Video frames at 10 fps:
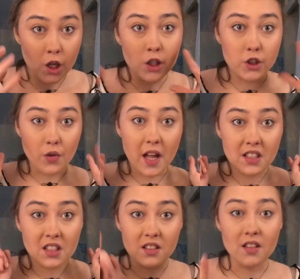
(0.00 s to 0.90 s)
So
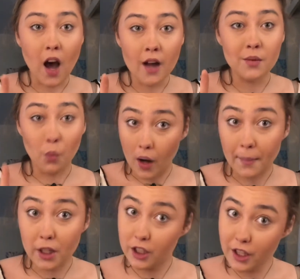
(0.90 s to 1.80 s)
that's not what
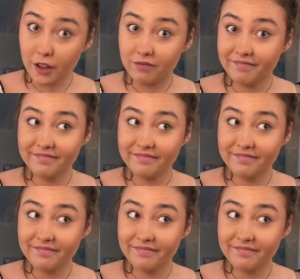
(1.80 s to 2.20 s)
I'm gonna do.